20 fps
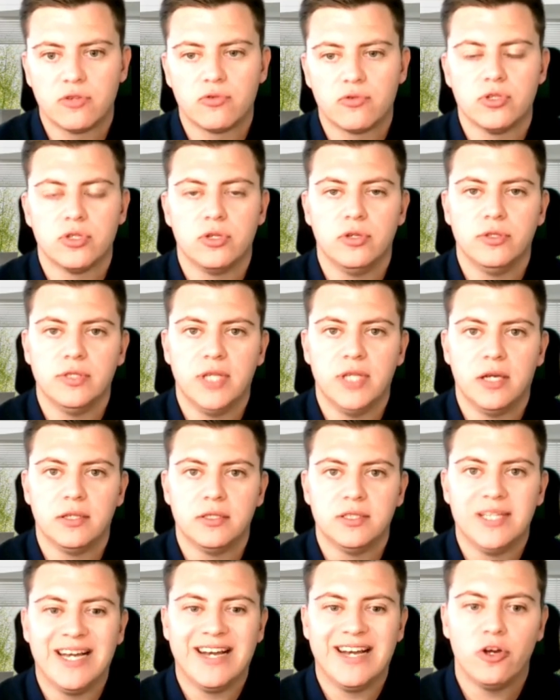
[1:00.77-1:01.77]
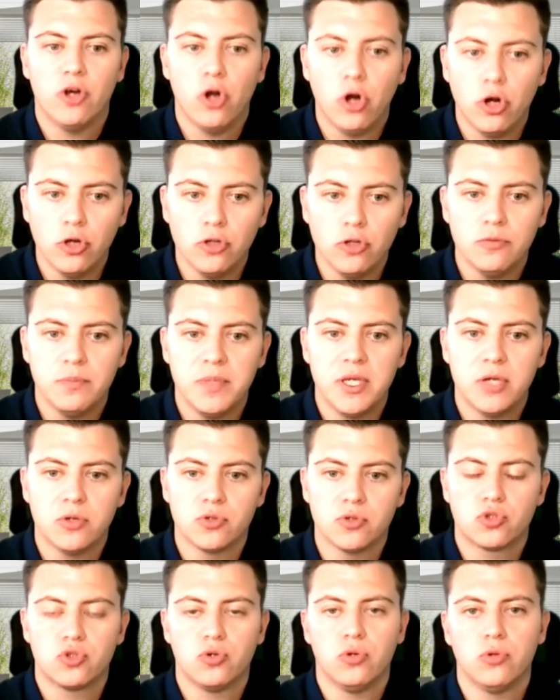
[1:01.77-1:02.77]
cross-contact that can't be
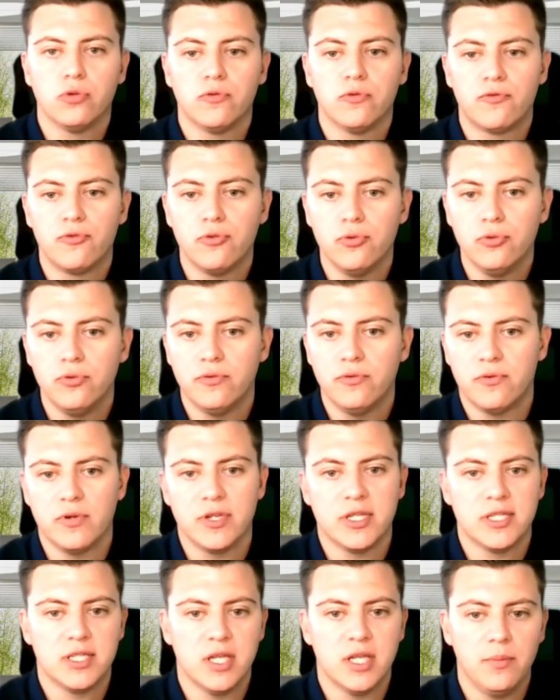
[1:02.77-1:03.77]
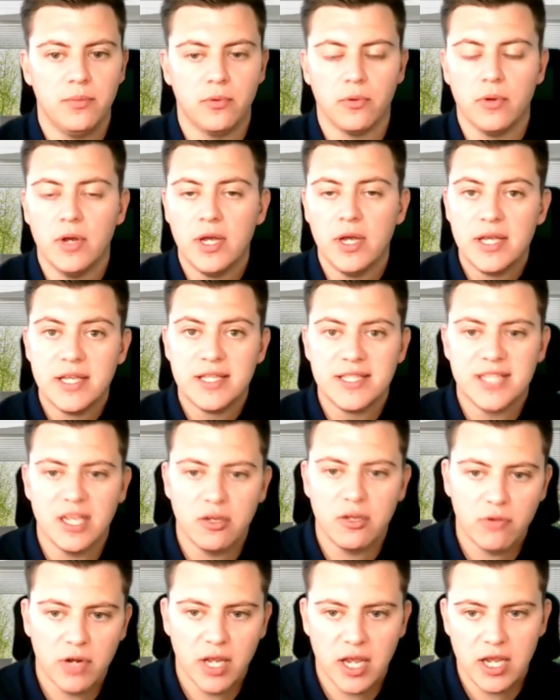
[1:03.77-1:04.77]
controlled through, for example,
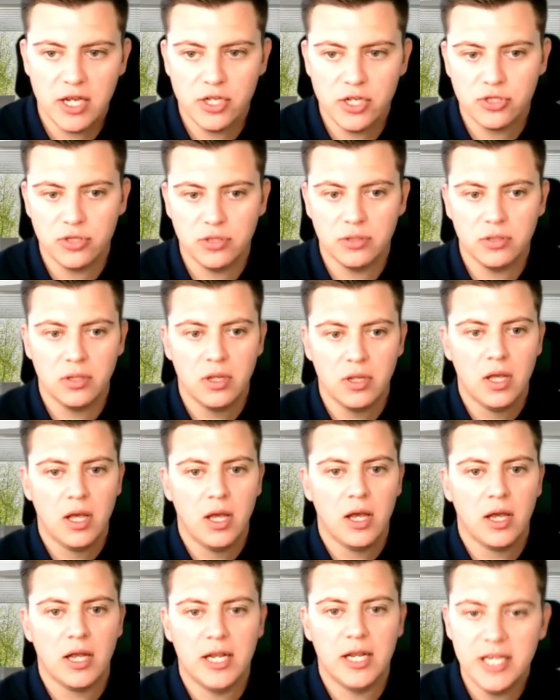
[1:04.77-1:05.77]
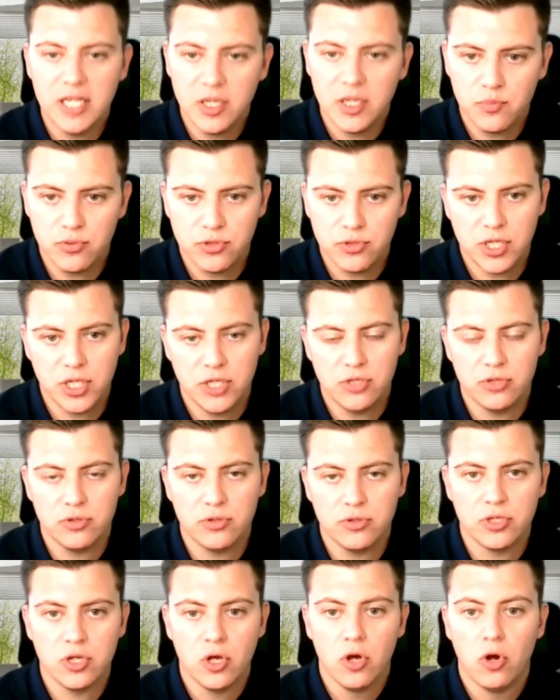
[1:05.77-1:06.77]
segregation, cleaning
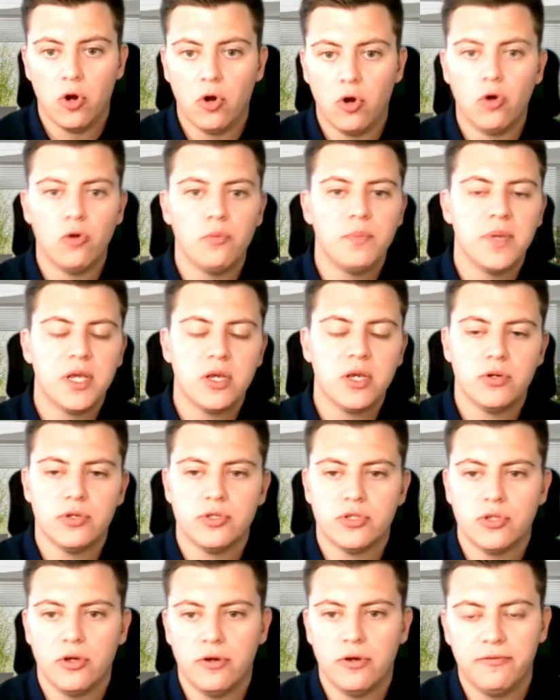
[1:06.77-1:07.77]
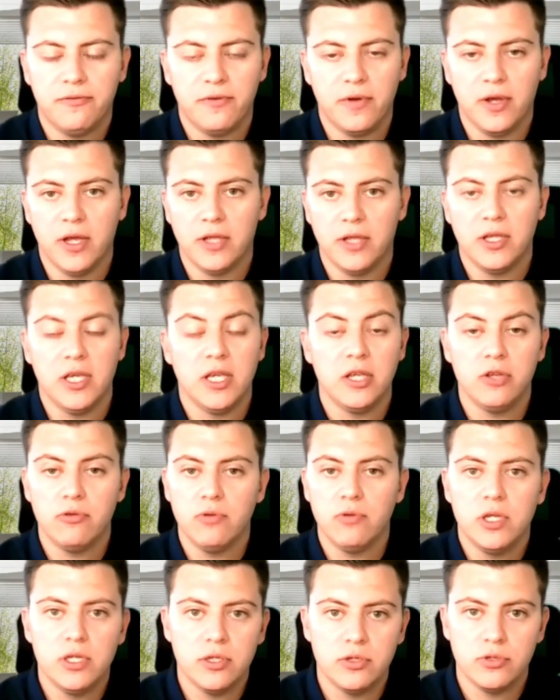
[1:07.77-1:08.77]
procedures, or because of the
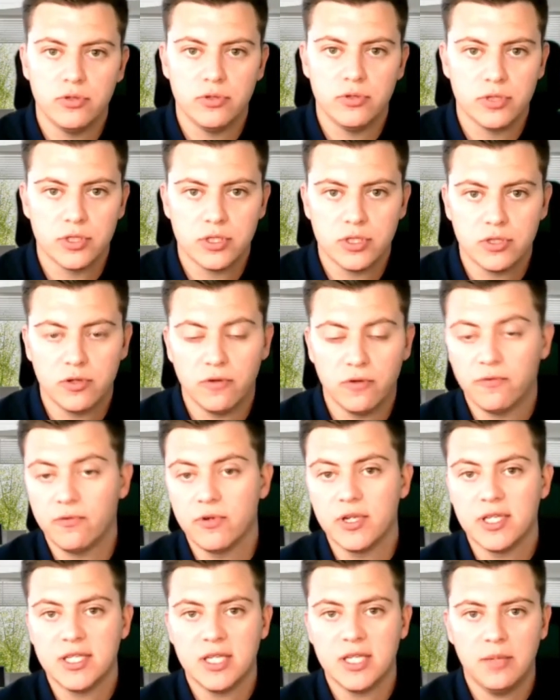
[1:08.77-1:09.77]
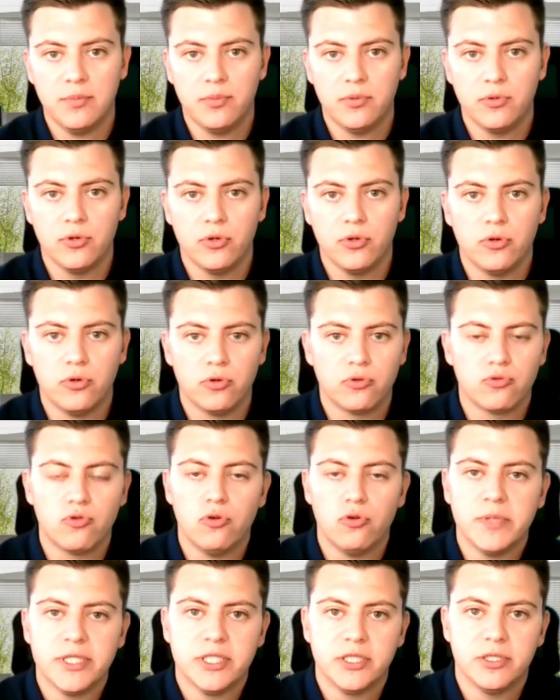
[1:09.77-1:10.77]
ingredient used. So, for example, your
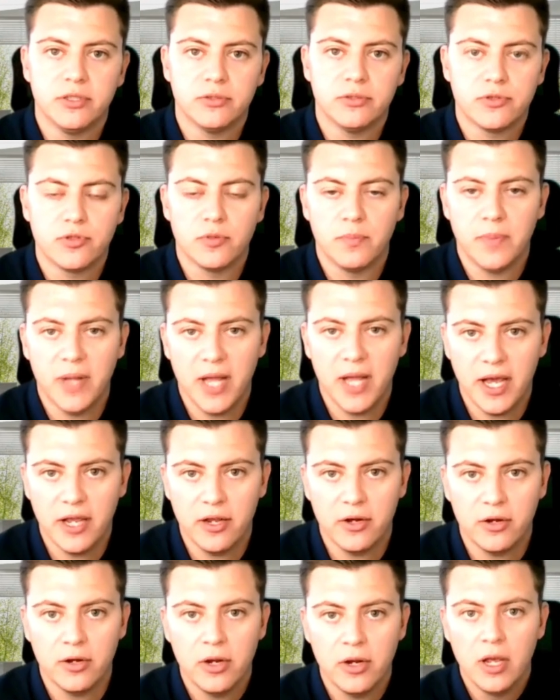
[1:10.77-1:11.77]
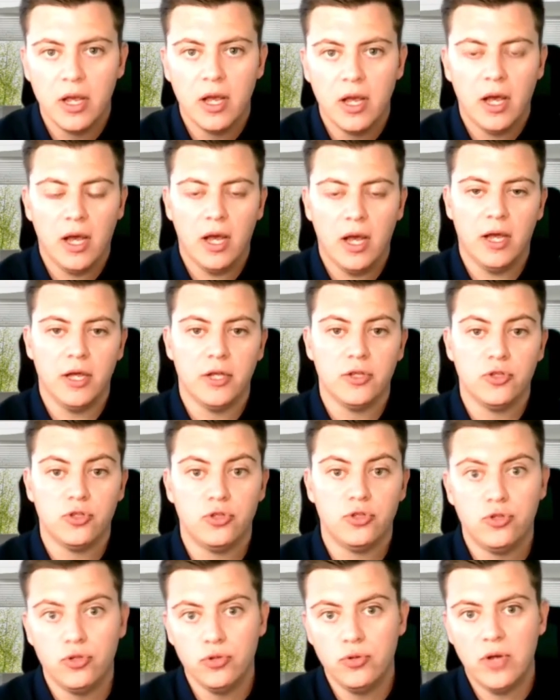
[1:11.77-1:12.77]
raw material supplier
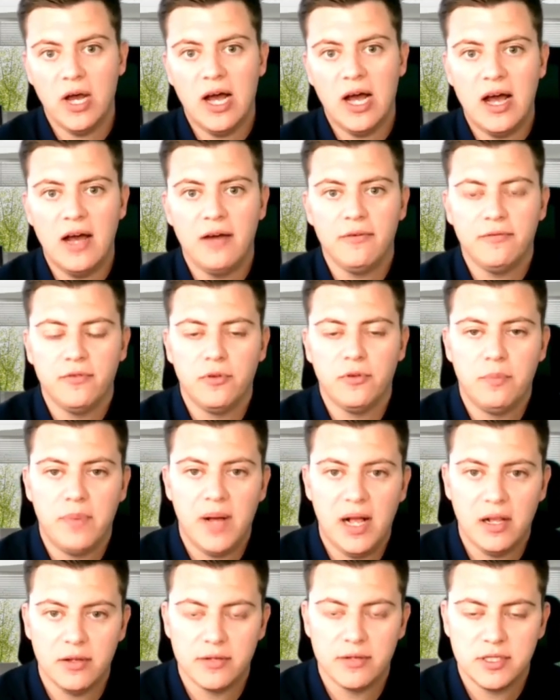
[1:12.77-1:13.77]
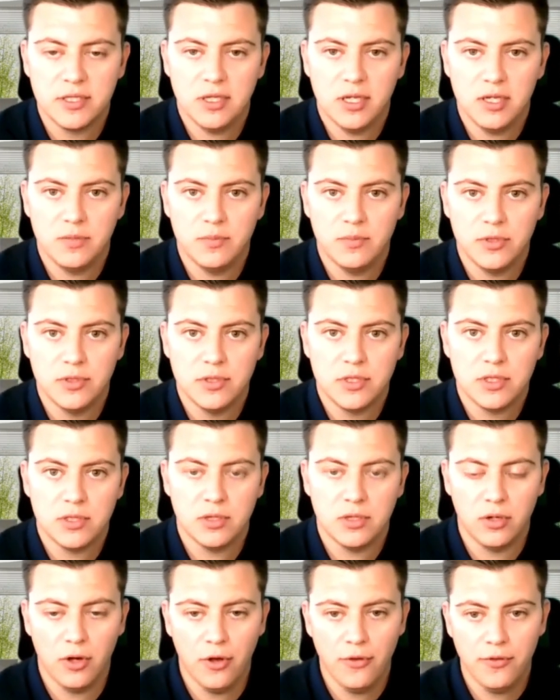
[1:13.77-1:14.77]
do have the PAL statements
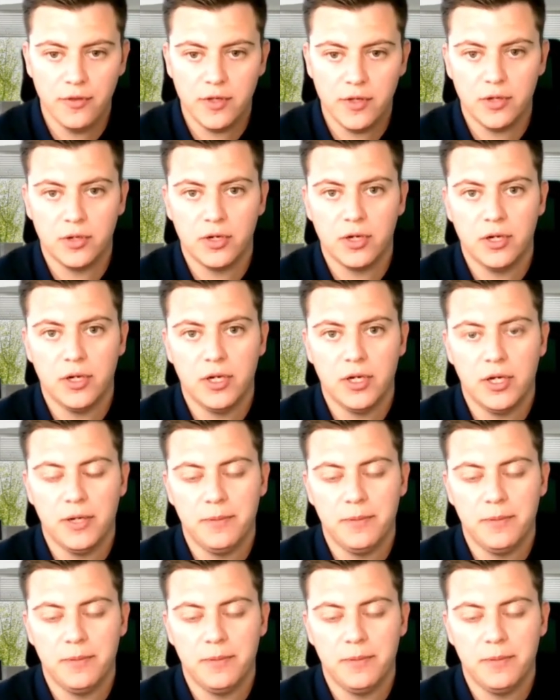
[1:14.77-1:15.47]
on their